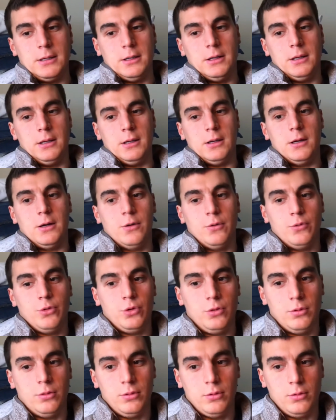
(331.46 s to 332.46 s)
you know,
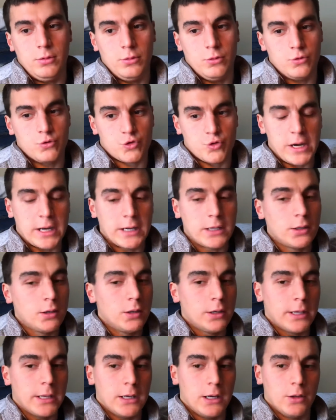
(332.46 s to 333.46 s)
try to
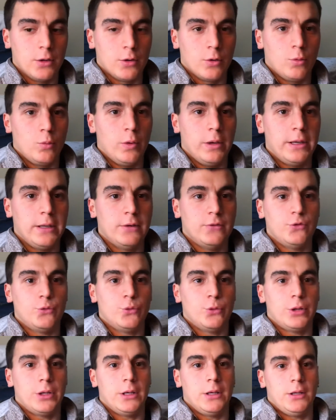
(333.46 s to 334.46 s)
look at other ways you
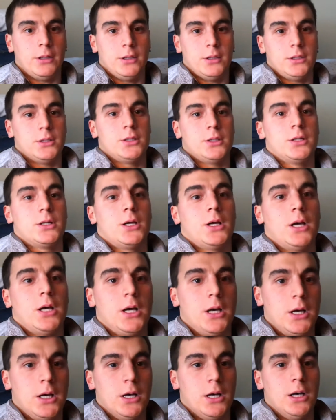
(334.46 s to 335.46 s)
can
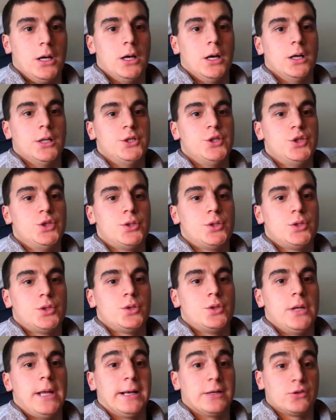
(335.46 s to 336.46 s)
uh,
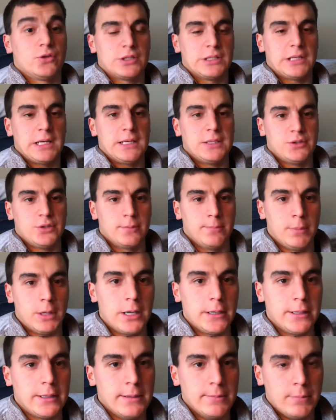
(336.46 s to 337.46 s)
exercise your
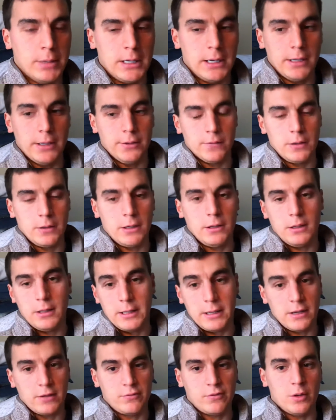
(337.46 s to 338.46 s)
body and mind, right?
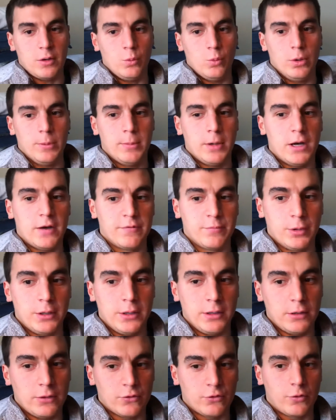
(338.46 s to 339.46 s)
Like I said, Wim Hof
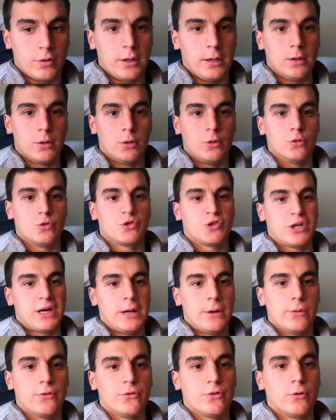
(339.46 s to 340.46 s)
breathing's great. Cold
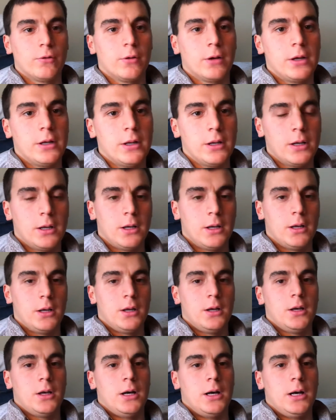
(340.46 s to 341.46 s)
showers are great.
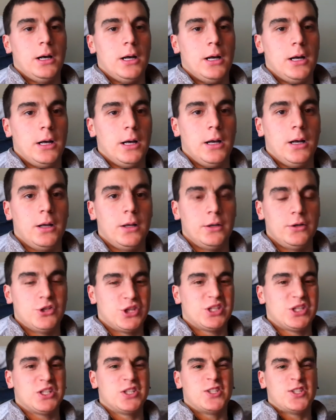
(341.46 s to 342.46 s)
Uh,
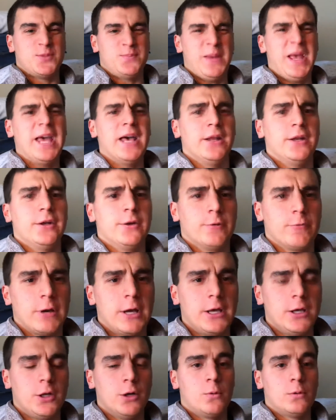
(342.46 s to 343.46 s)
just expand,
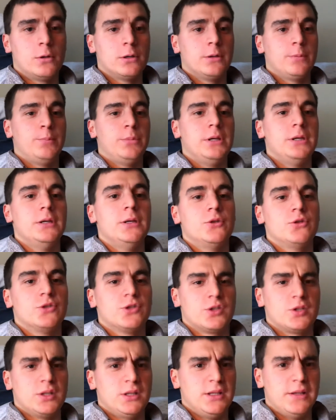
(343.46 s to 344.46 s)
right? You don't want to be
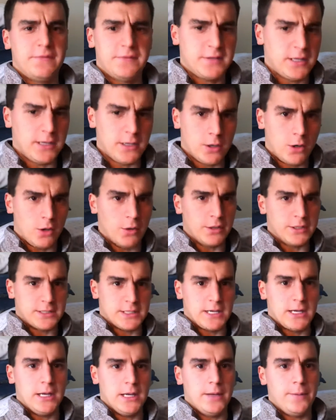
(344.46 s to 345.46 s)
just lifting all the
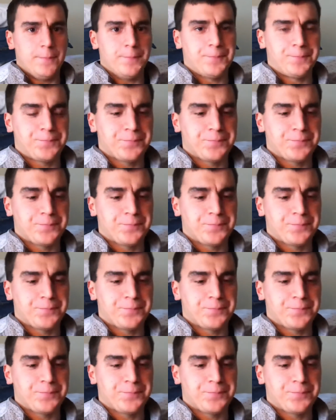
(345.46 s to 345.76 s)
time